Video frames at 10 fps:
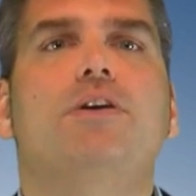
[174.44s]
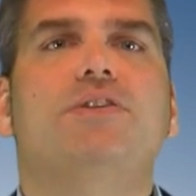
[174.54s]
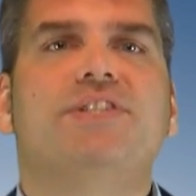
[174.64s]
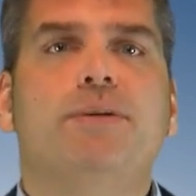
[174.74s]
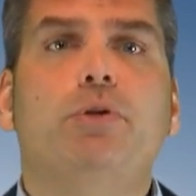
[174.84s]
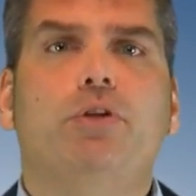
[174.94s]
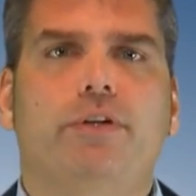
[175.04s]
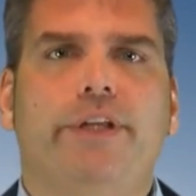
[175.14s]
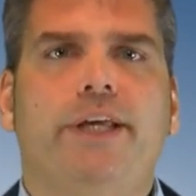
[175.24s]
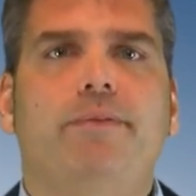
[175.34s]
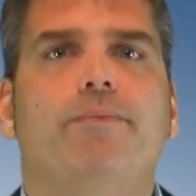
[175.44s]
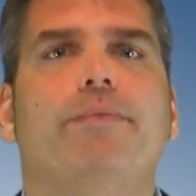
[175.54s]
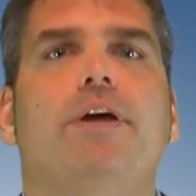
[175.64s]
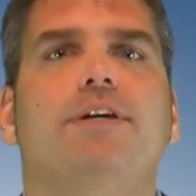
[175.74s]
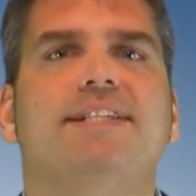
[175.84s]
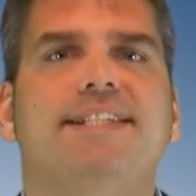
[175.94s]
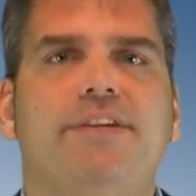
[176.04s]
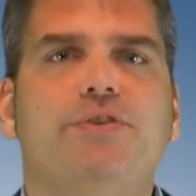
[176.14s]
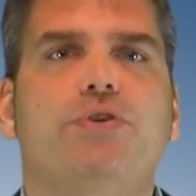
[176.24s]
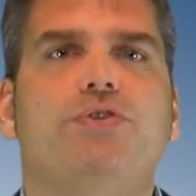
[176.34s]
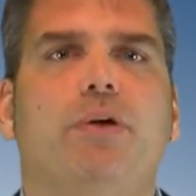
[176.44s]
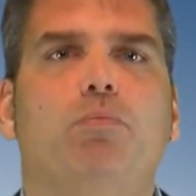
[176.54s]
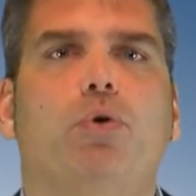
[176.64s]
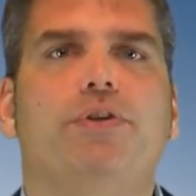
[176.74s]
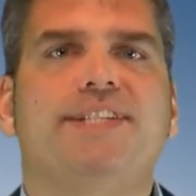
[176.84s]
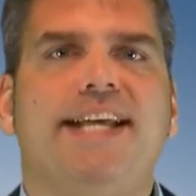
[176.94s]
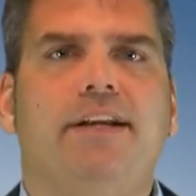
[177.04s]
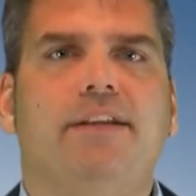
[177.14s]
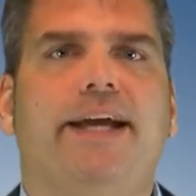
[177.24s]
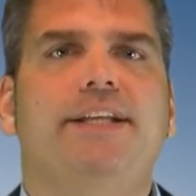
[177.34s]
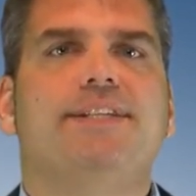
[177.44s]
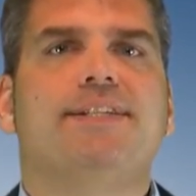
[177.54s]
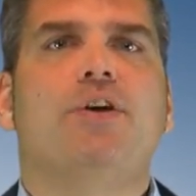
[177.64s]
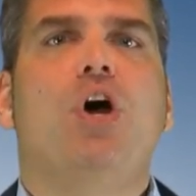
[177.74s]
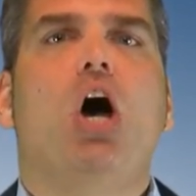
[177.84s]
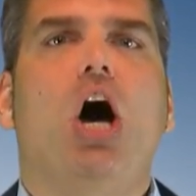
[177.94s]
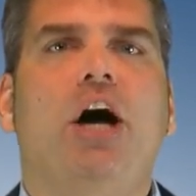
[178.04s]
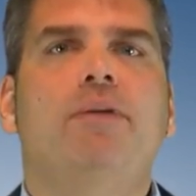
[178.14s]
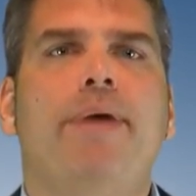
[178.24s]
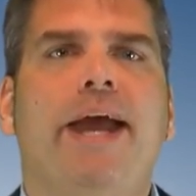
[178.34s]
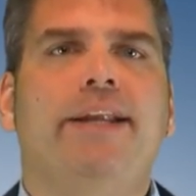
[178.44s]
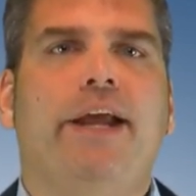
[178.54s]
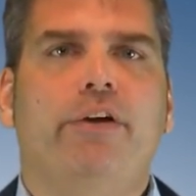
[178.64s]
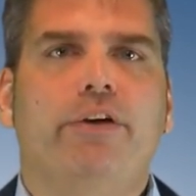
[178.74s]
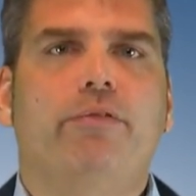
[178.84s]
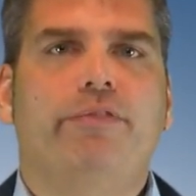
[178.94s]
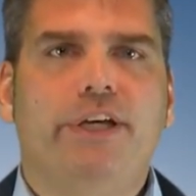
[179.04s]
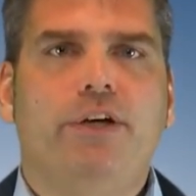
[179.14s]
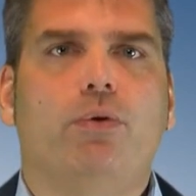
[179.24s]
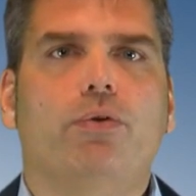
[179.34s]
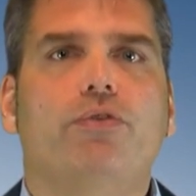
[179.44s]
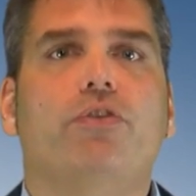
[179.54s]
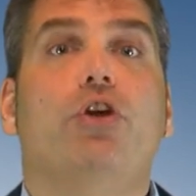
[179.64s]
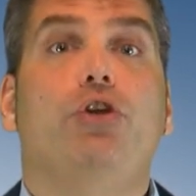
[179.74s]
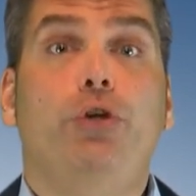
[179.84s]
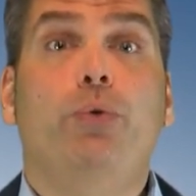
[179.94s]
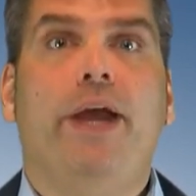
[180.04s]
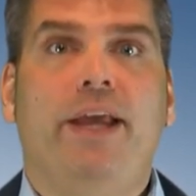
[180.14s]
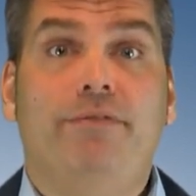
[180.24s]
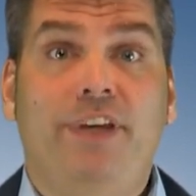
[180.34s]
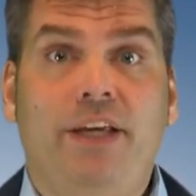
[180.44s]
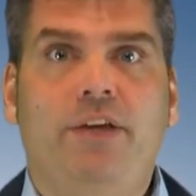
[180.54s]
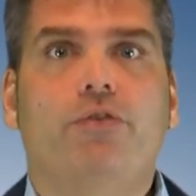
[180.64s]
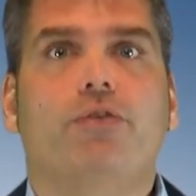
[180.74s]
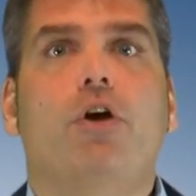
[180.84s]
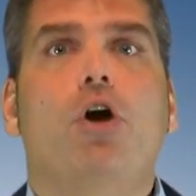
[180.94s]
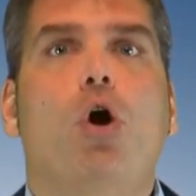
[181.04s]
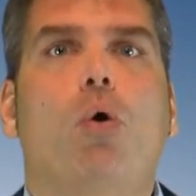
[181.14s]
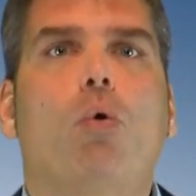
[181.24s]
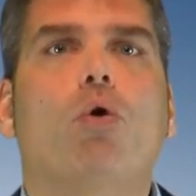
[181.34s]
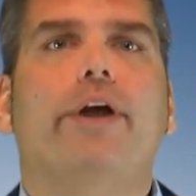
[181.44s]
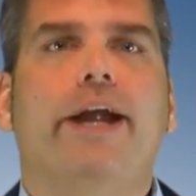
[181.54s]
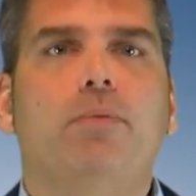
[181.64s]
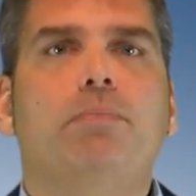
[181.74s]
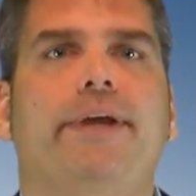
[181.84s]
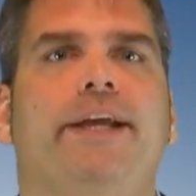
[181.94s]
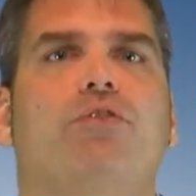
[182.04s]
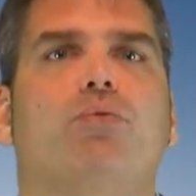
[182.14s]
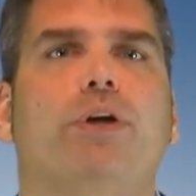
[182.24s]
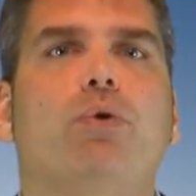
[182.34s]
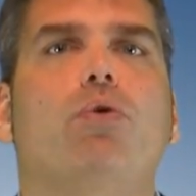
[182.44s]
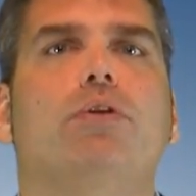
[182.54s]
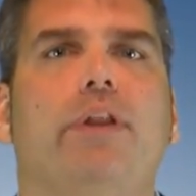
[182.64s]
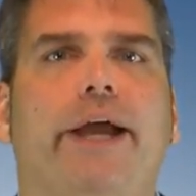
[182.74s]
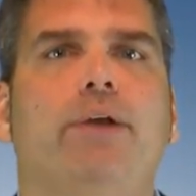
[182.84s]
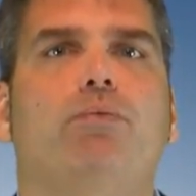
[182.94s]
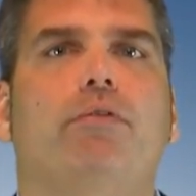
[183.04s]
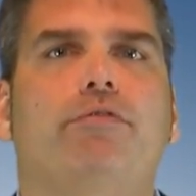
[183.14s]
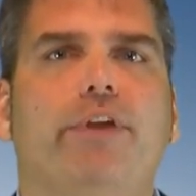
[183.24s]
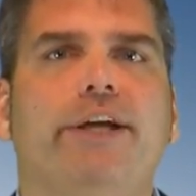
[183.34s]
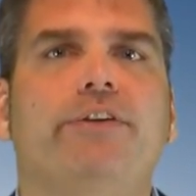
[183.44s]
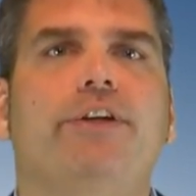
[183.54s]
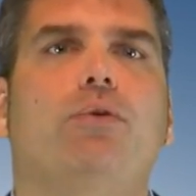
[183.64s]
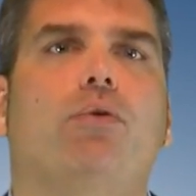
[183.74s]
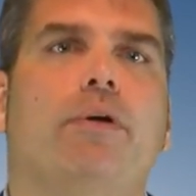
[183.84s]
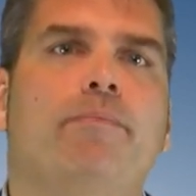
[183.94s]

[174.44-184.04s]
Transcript: Similarly, sensors on board satellites, unmanned aerial vehicles, U A Vs, or airplanes record light reflected or